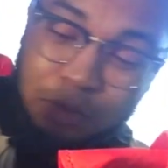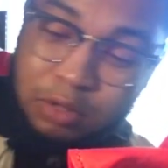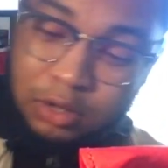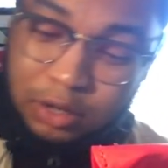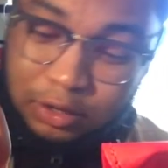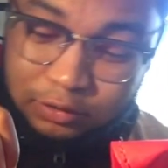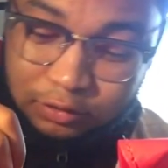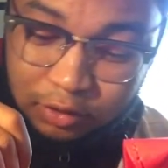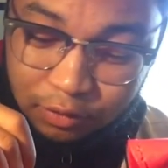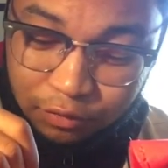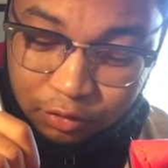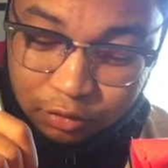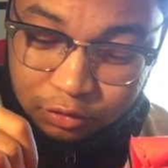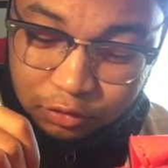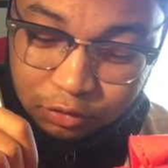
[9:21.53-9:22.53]
be the last step
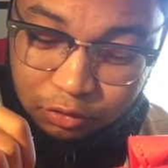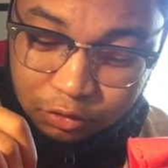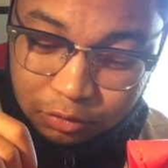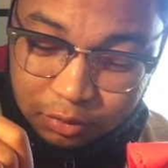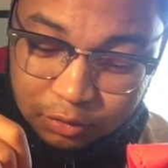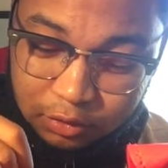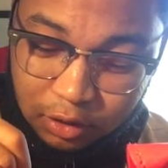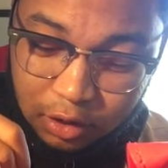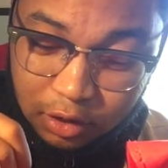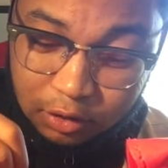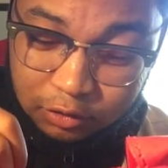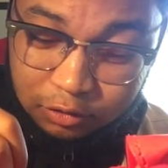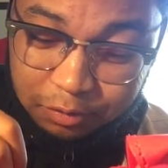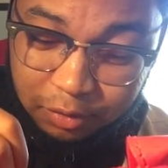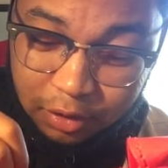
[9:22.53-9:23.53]
for the shoes
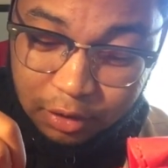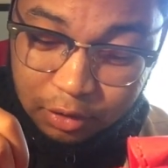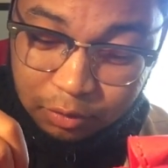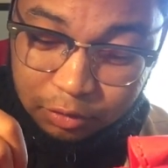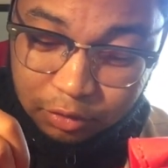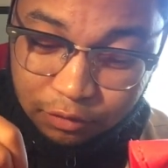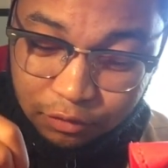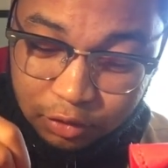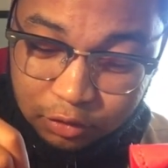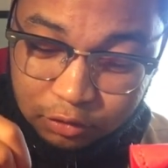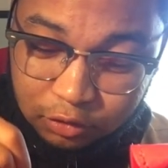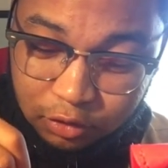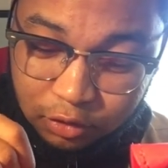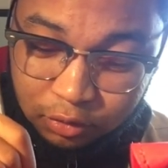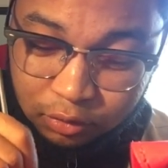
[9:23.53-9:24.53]
besides spraying them with the
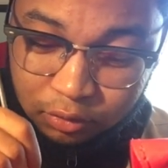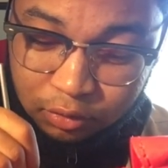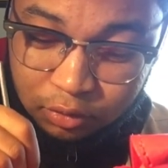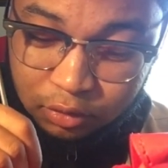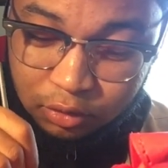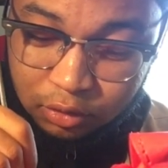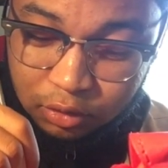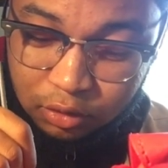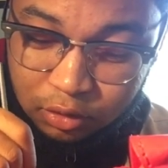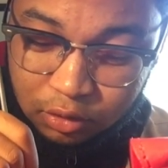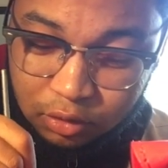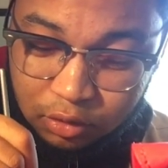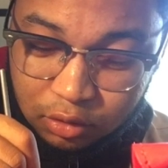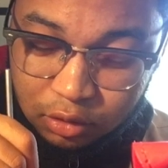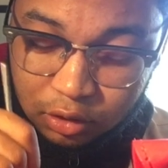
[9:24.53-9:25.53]
finisher.
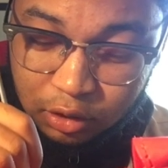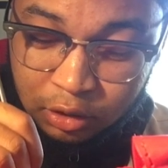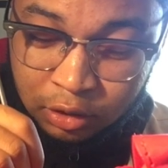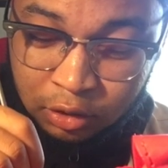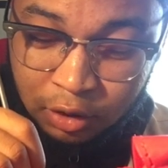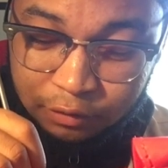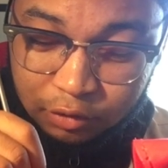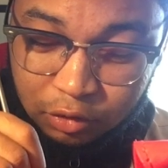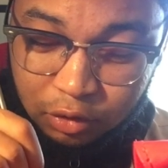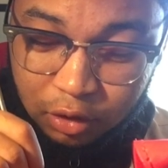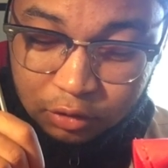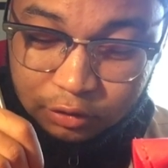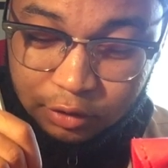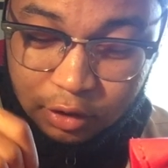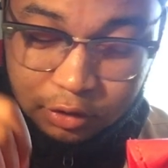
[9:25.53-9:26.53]
And I'll have to go
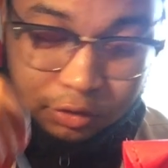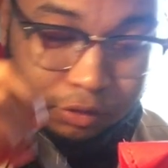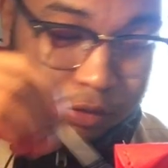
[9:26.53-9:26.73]
outside and